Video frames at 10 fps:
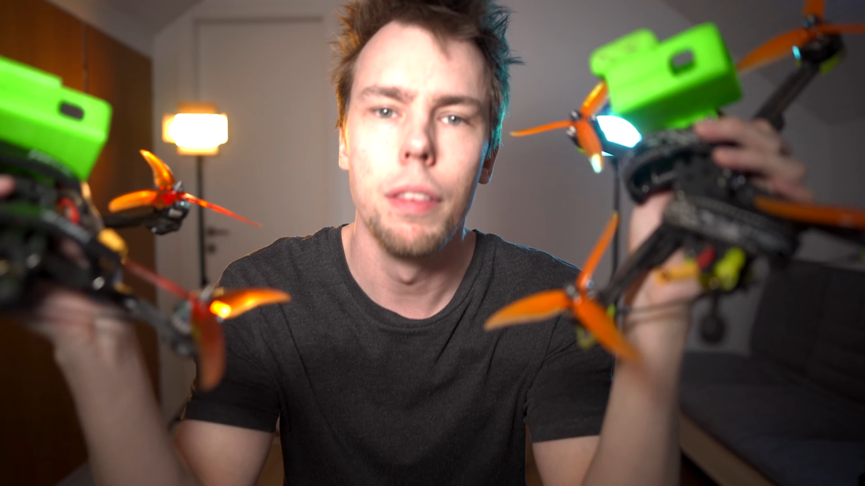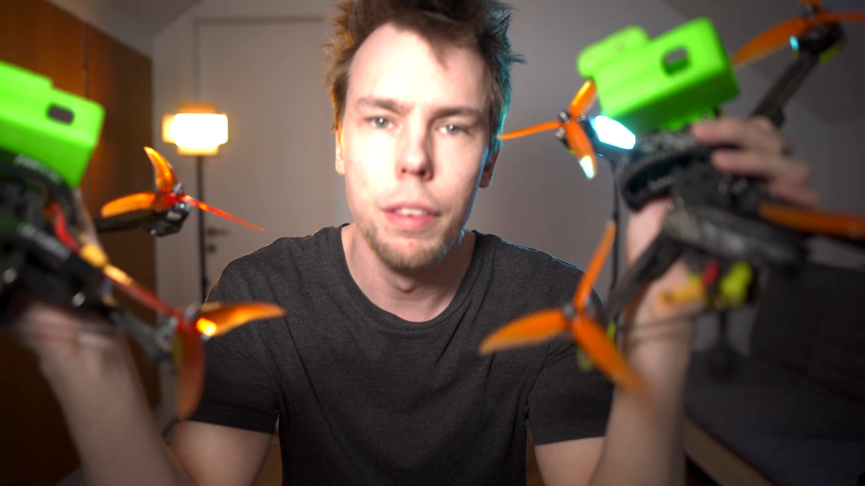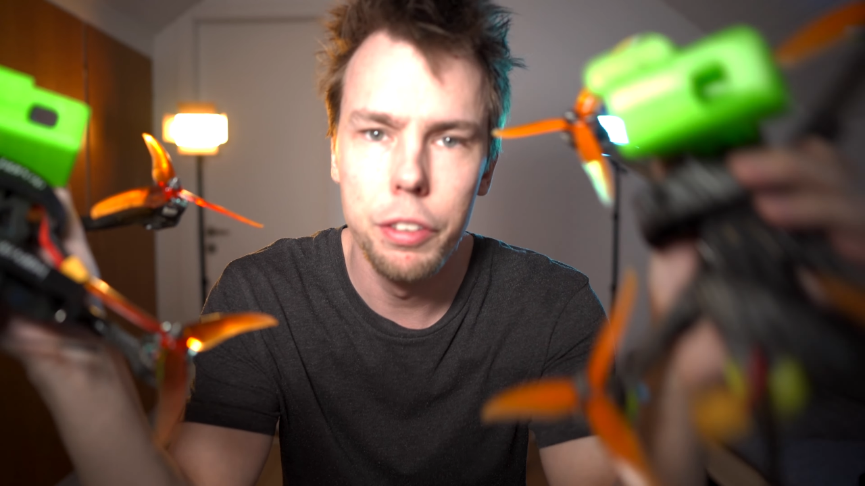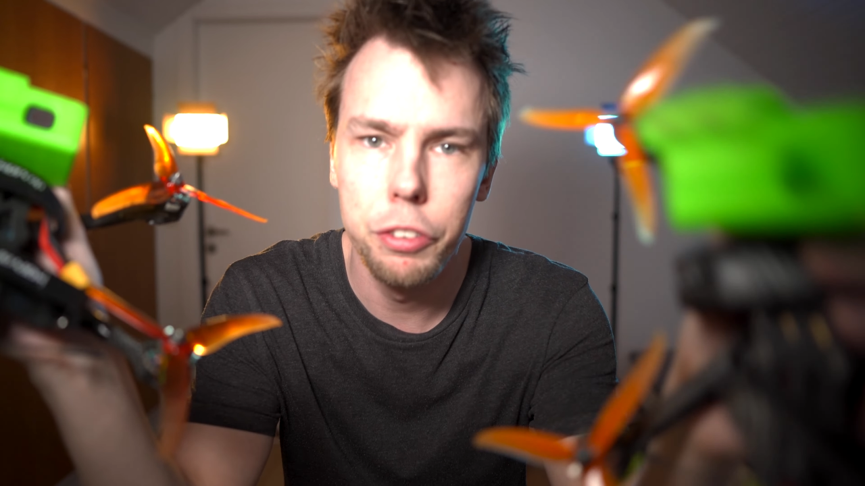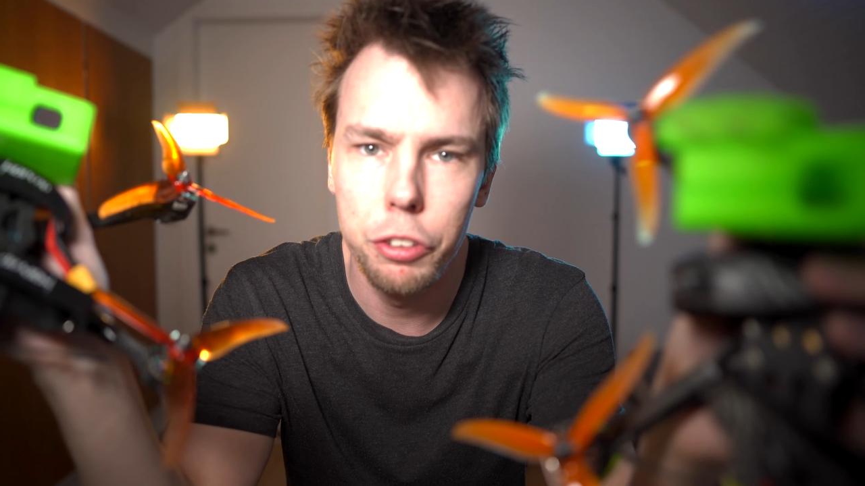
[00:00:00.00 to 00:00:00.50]

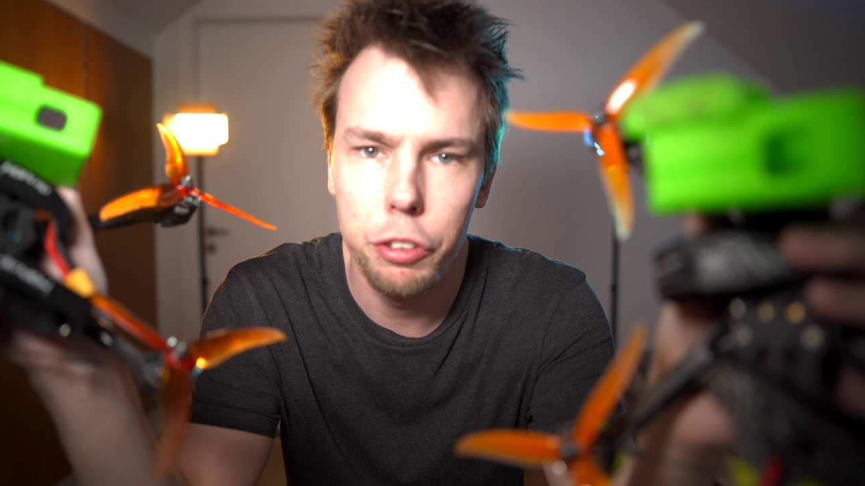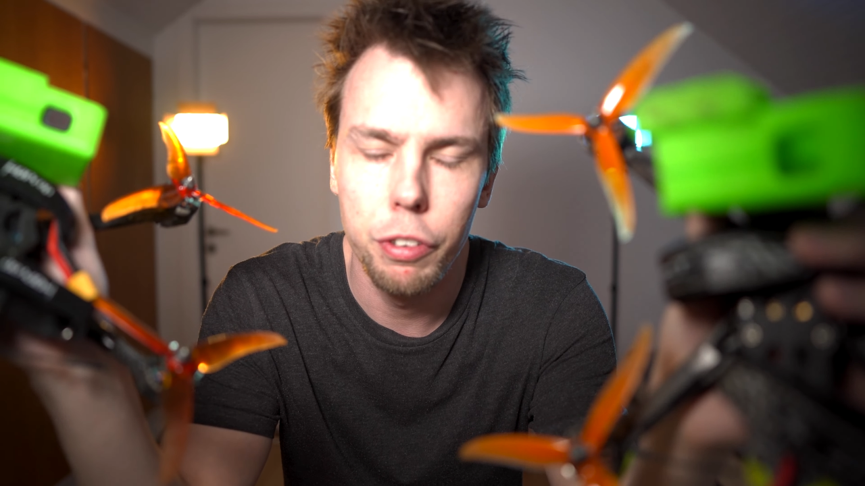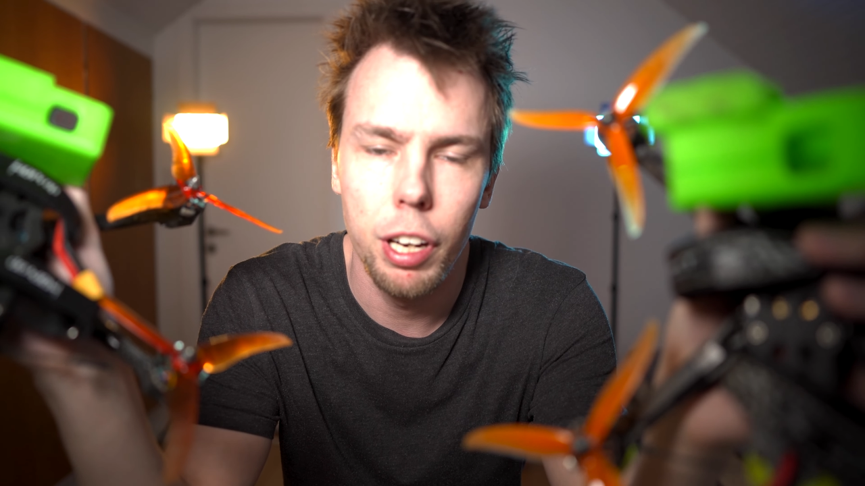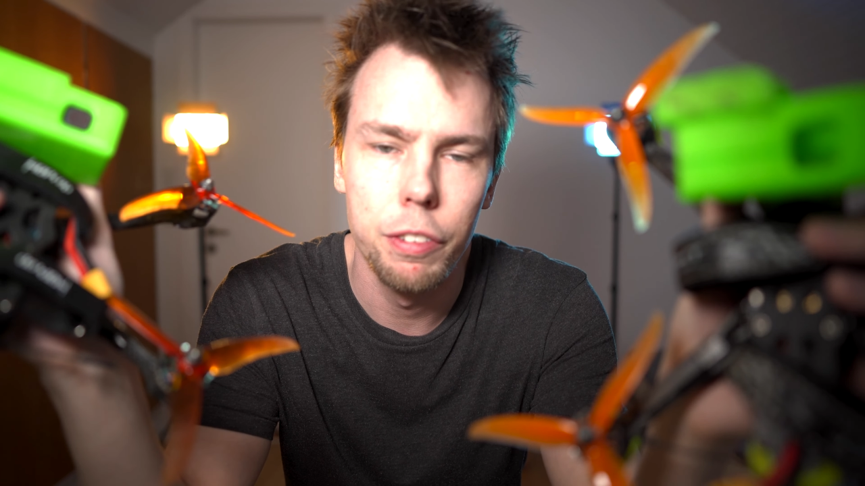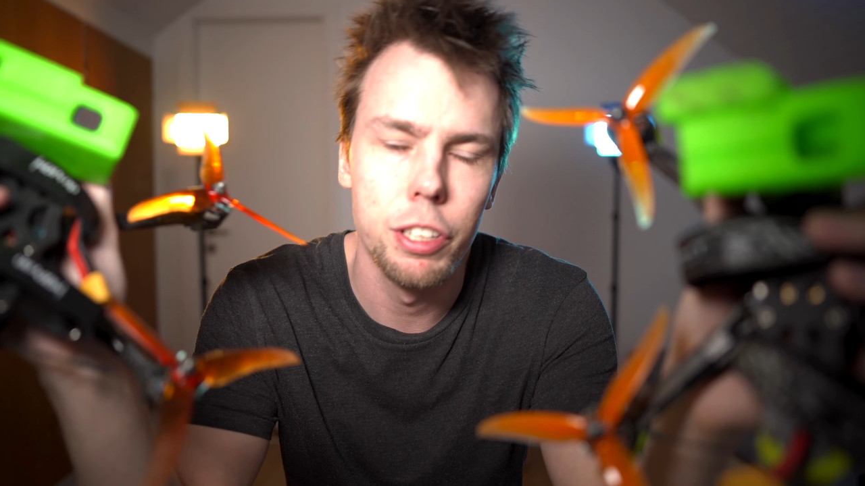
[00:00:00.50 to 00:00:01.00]
This is the
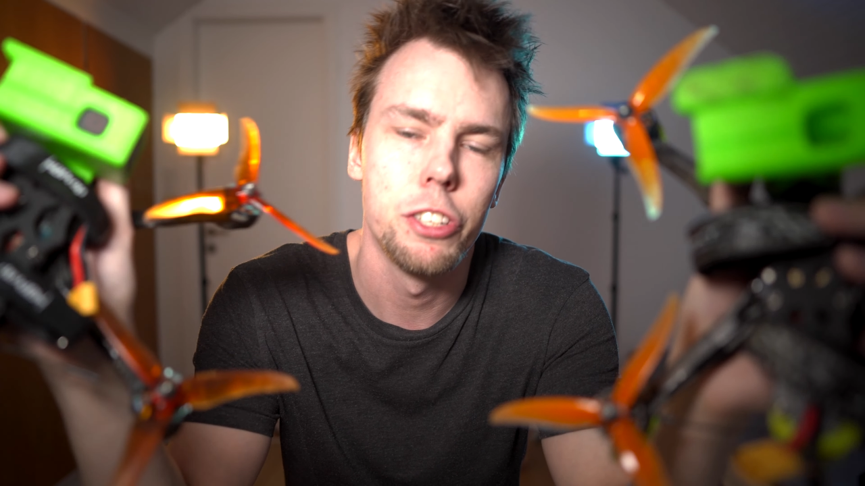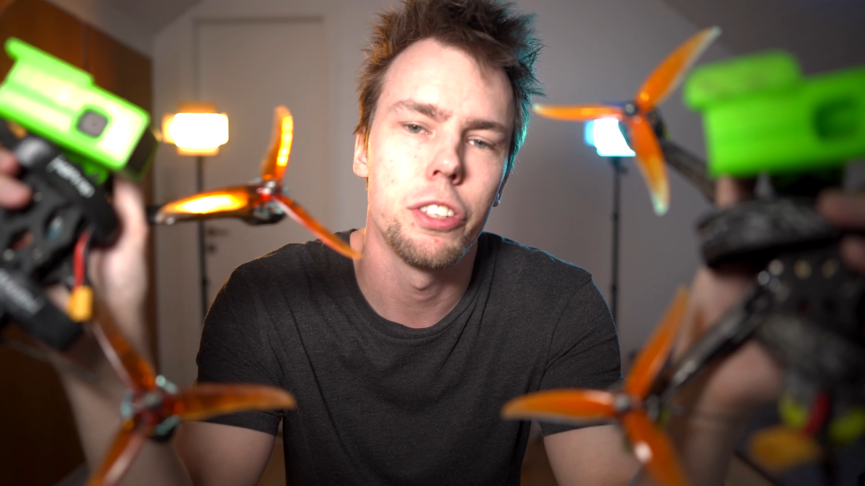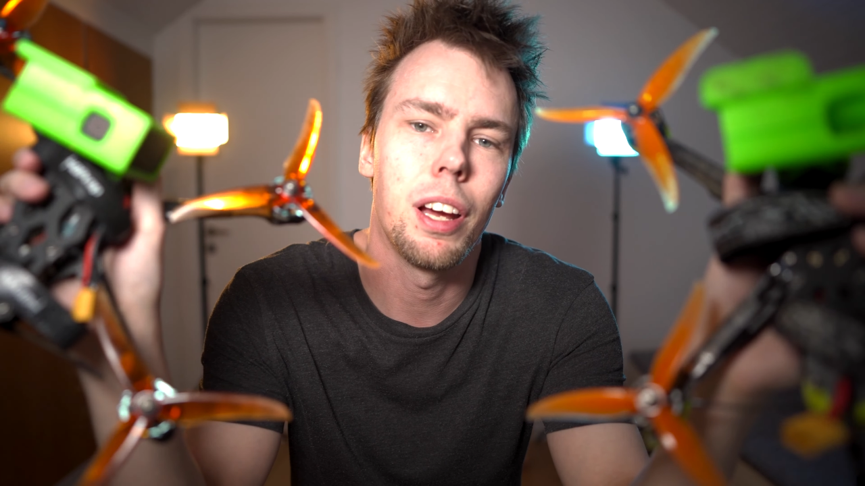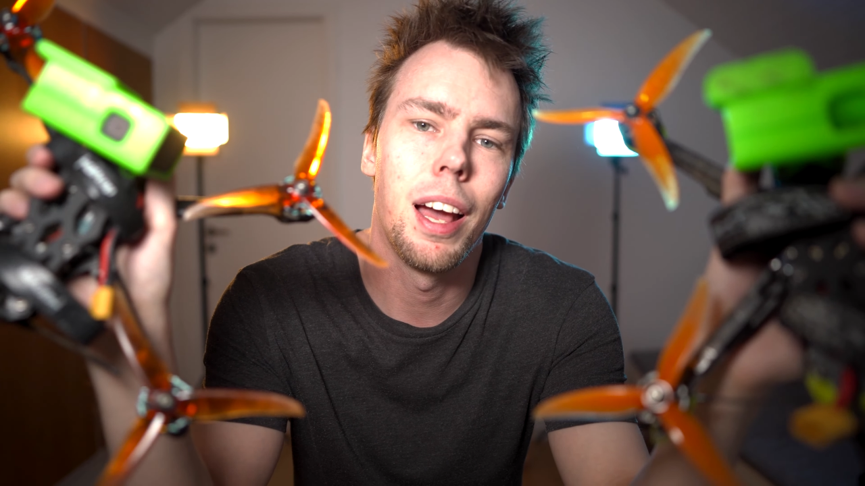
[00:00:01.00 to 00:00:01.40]
5-inch